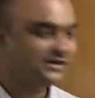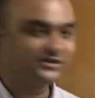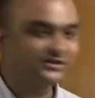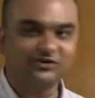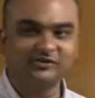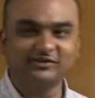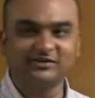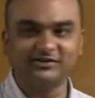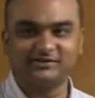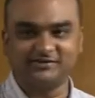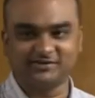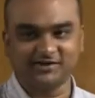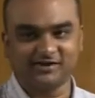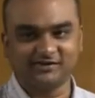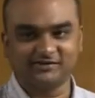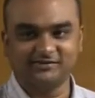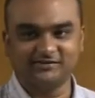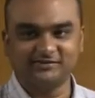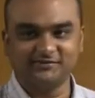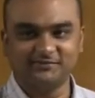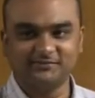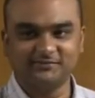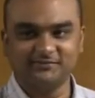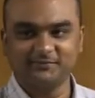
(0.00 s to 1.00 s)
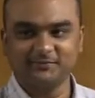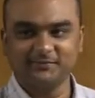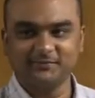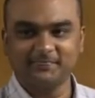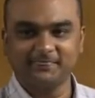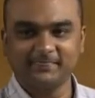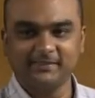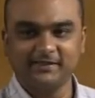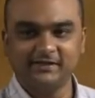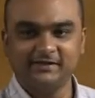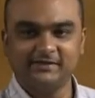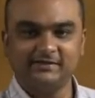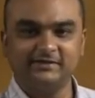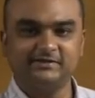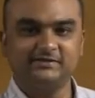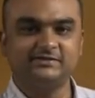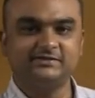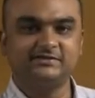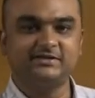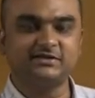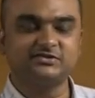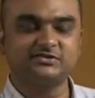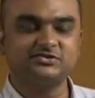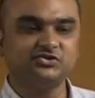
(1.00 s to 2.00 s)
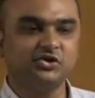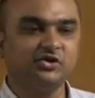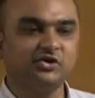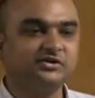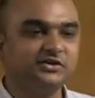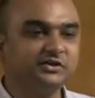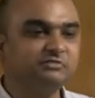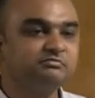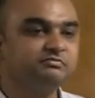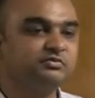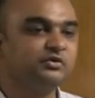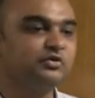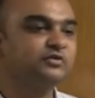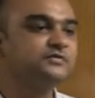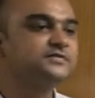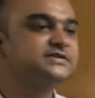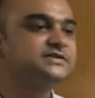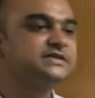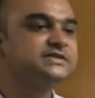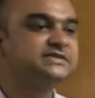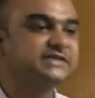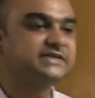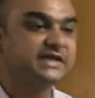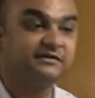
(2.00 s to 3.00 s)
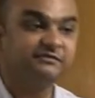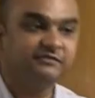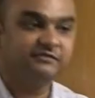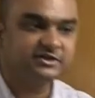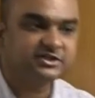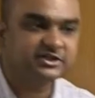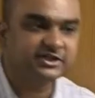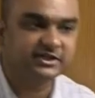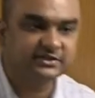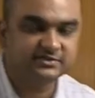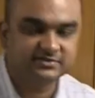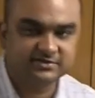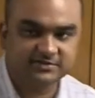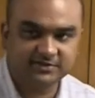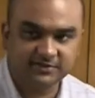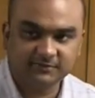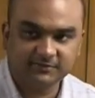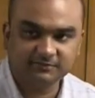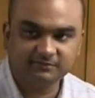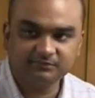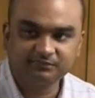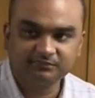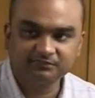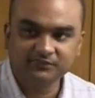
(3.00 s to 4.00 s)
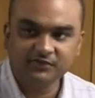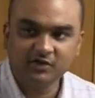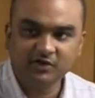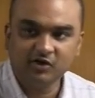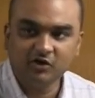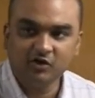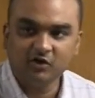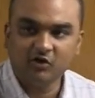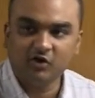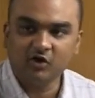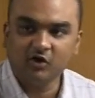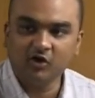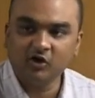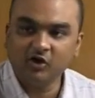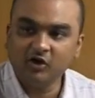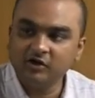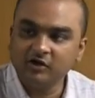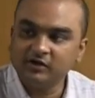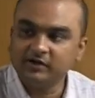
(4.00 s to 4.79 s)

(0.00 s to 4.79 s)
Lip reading: on the drug, does not improve its efficiency or